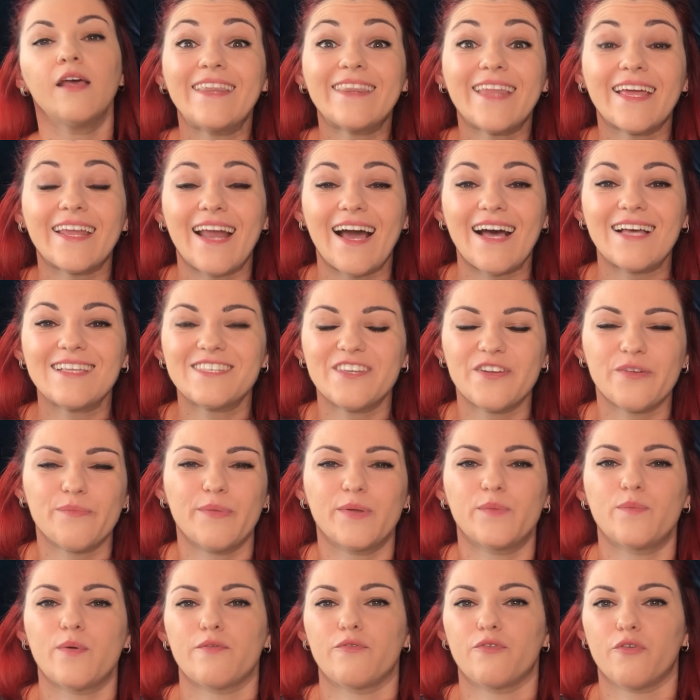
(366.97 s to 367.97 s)
and then ask your
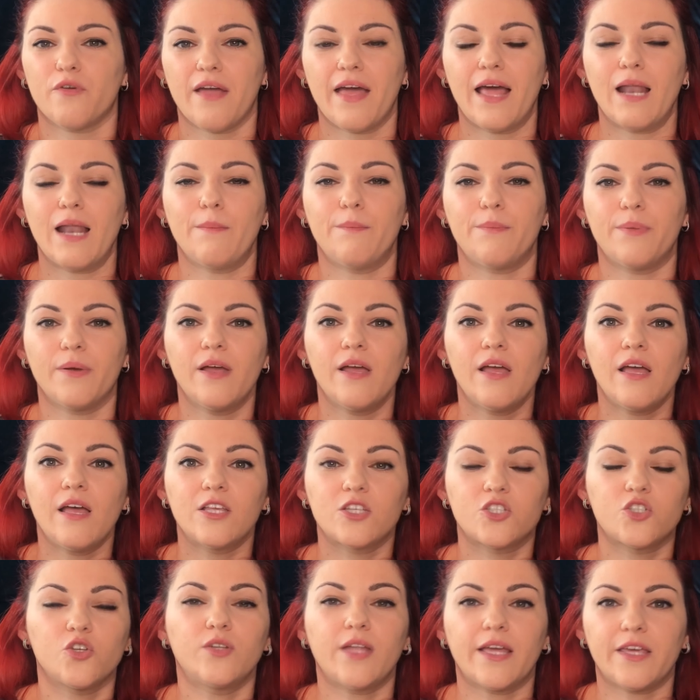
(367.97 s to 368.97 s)
midwife for help
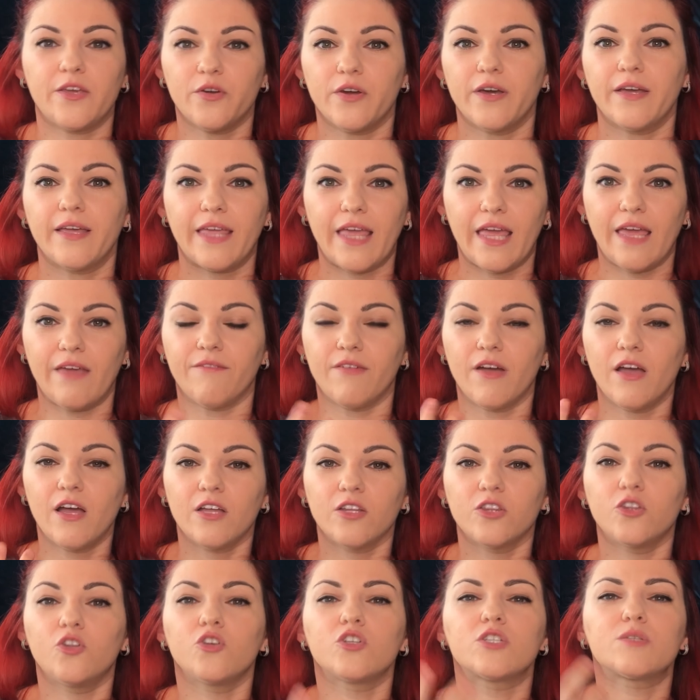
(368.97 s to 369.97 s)
so that you can give
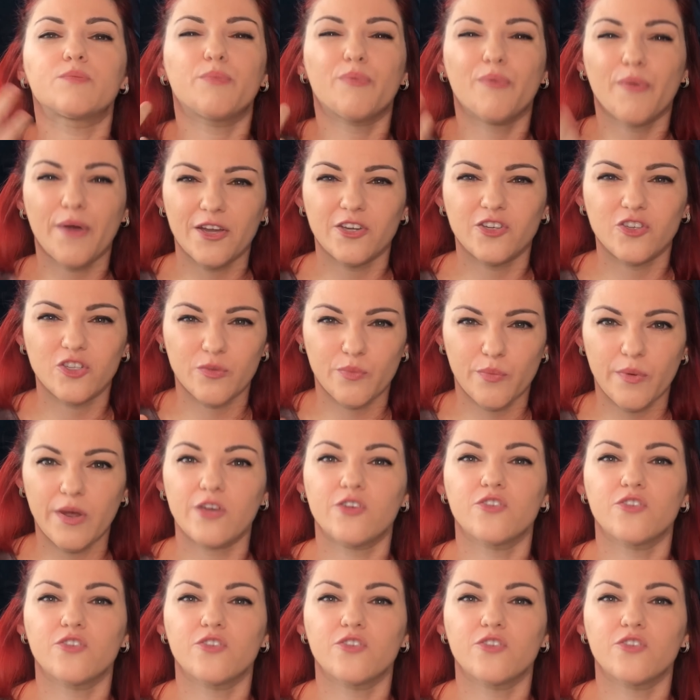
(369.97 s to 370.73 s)
those precious